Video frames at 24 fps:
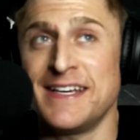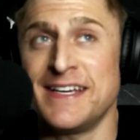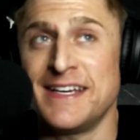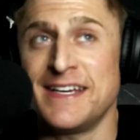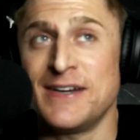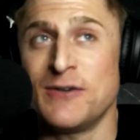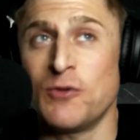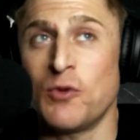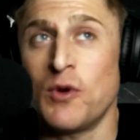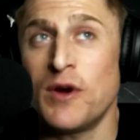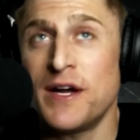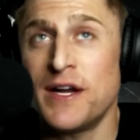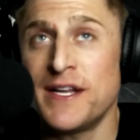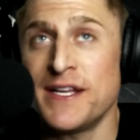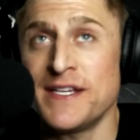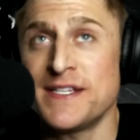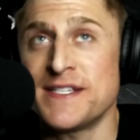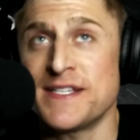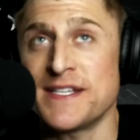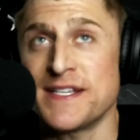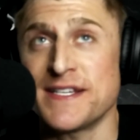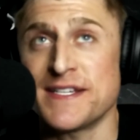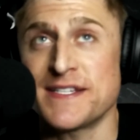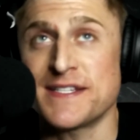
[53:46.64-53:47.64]
what
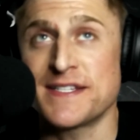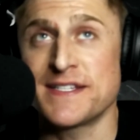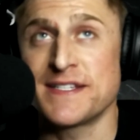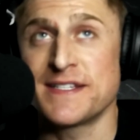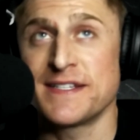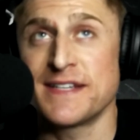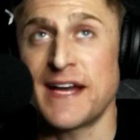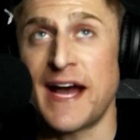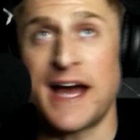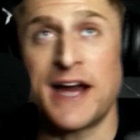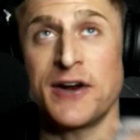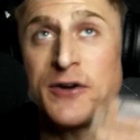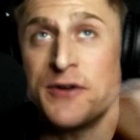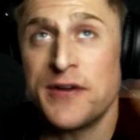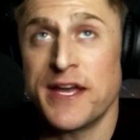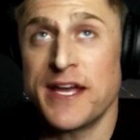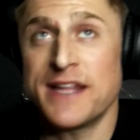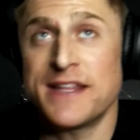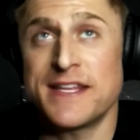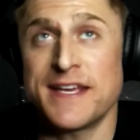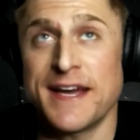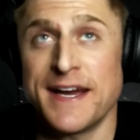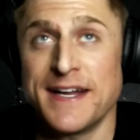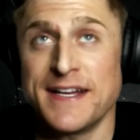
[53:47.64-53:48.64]
is this? I don't
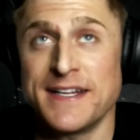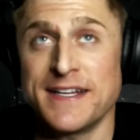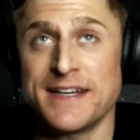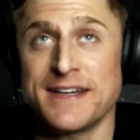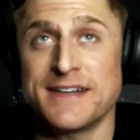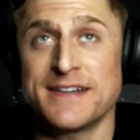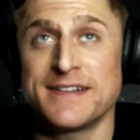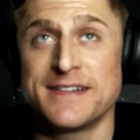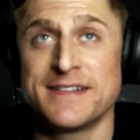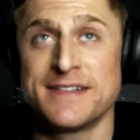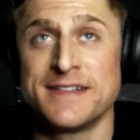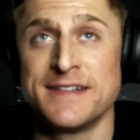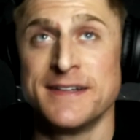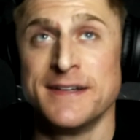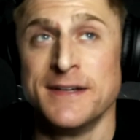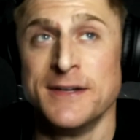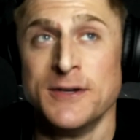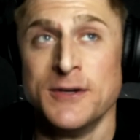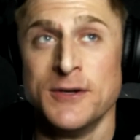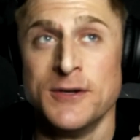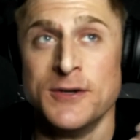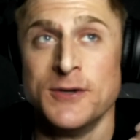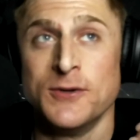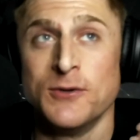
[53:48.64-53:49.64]
get the idea.
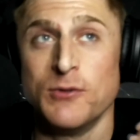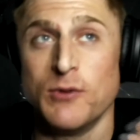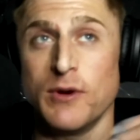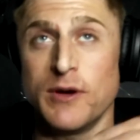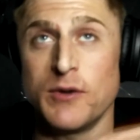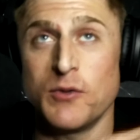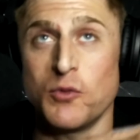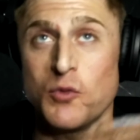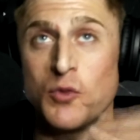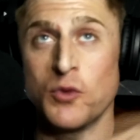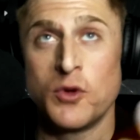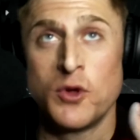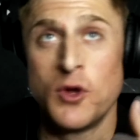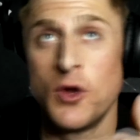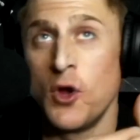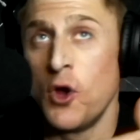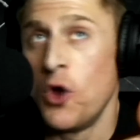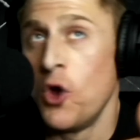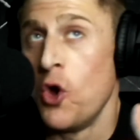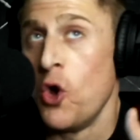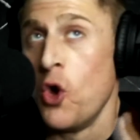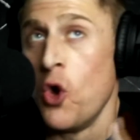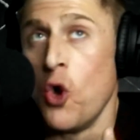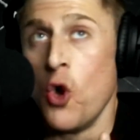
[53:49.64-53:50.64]
What
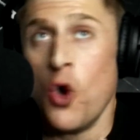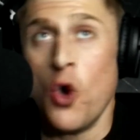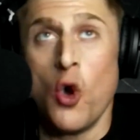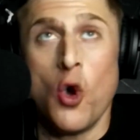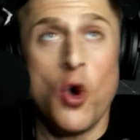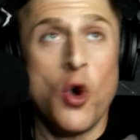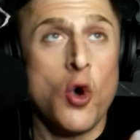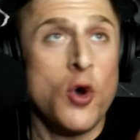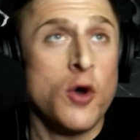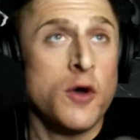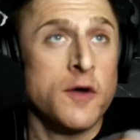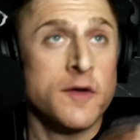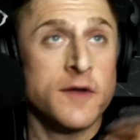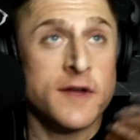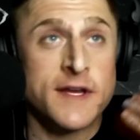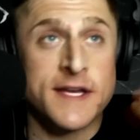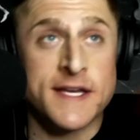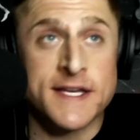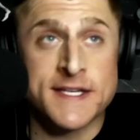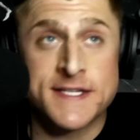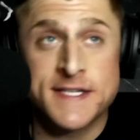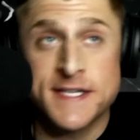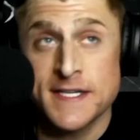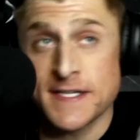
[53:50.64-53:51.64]

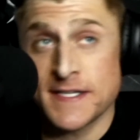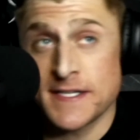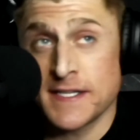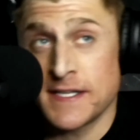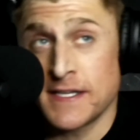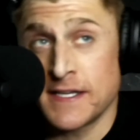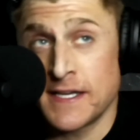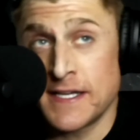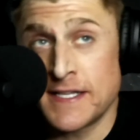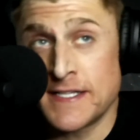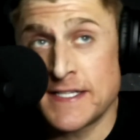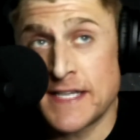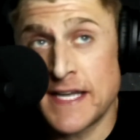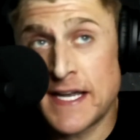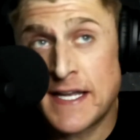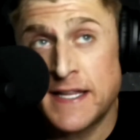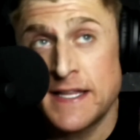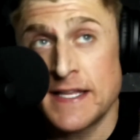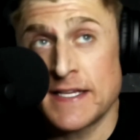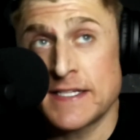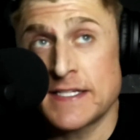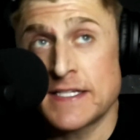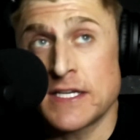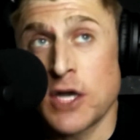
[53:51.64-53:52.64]
is it? It's like
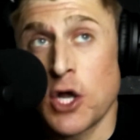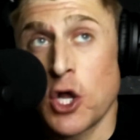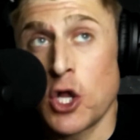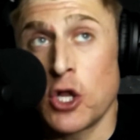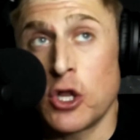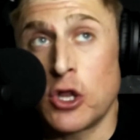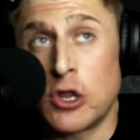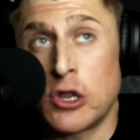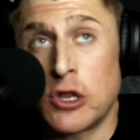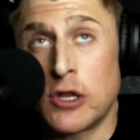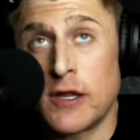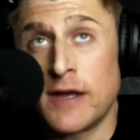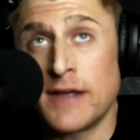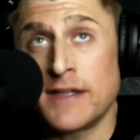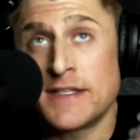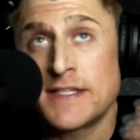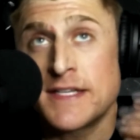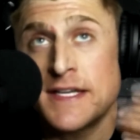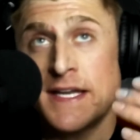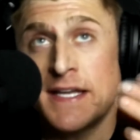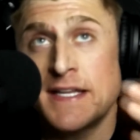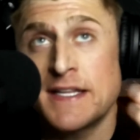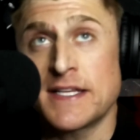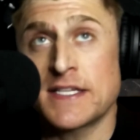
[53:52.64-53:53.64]
this
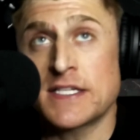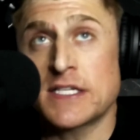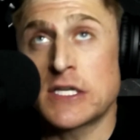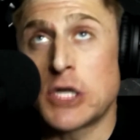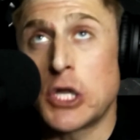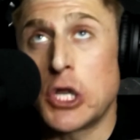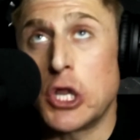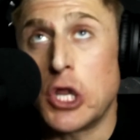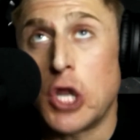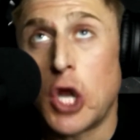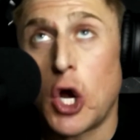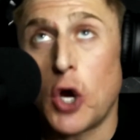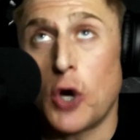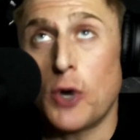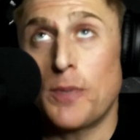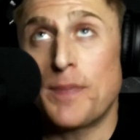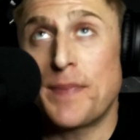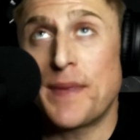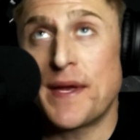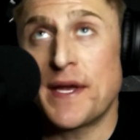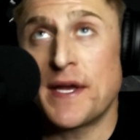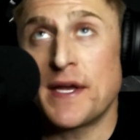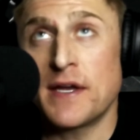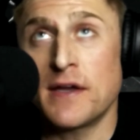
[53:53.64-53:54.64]

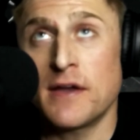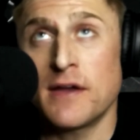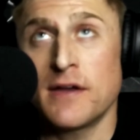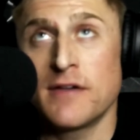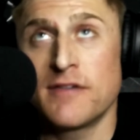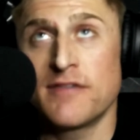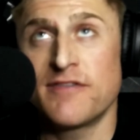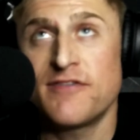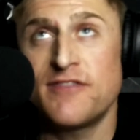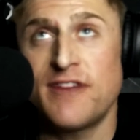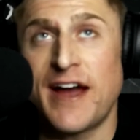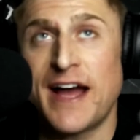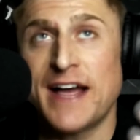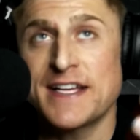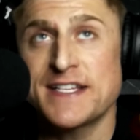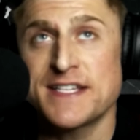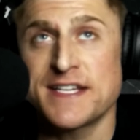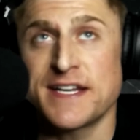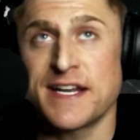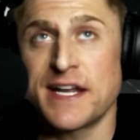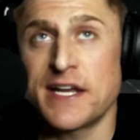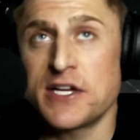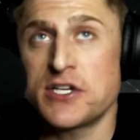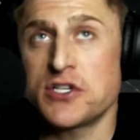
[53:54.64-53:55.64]
LARPing
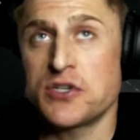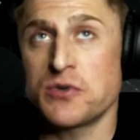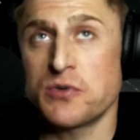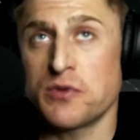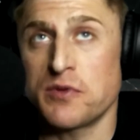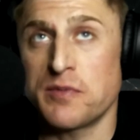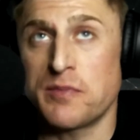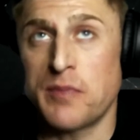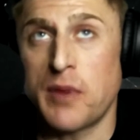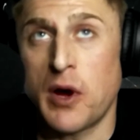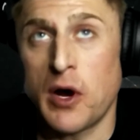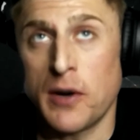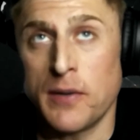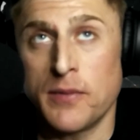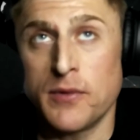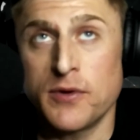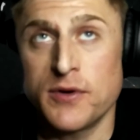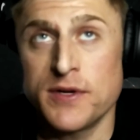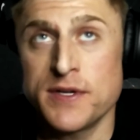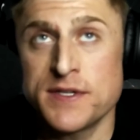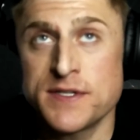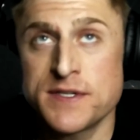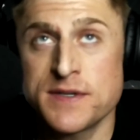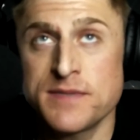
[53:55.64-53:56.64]
fascination with
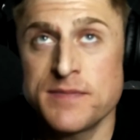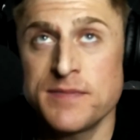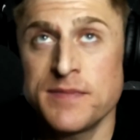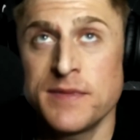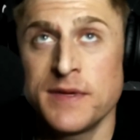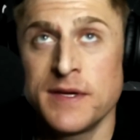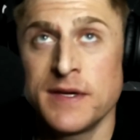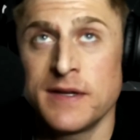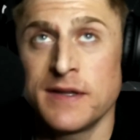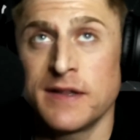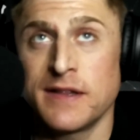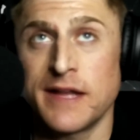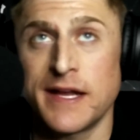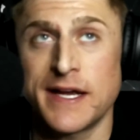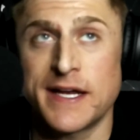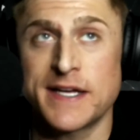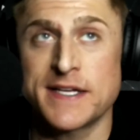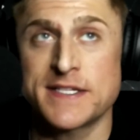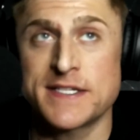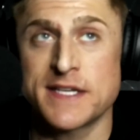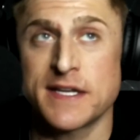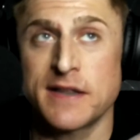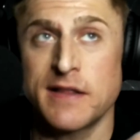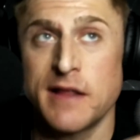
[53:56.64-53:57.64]
barbarism. Like,
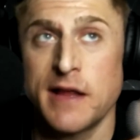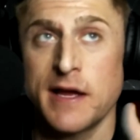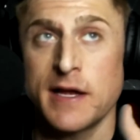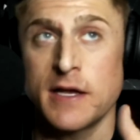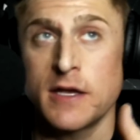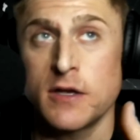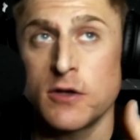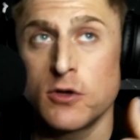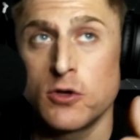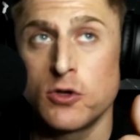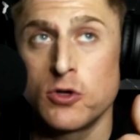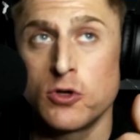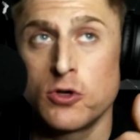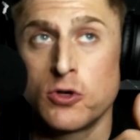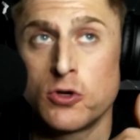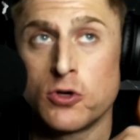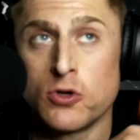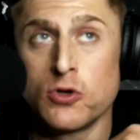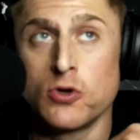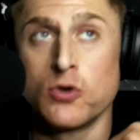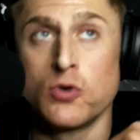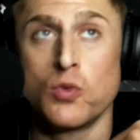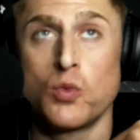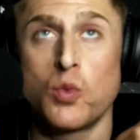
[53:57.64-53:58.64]
is it like
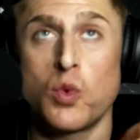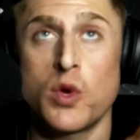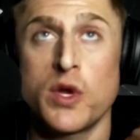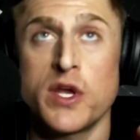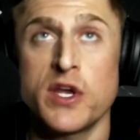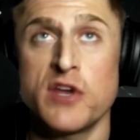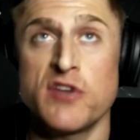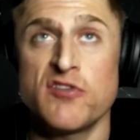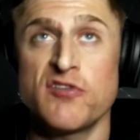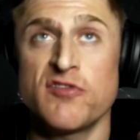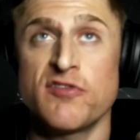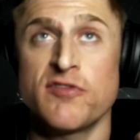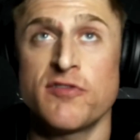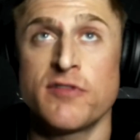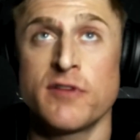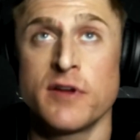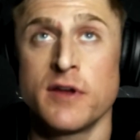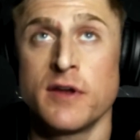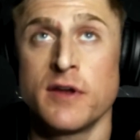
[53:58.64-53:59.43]
we've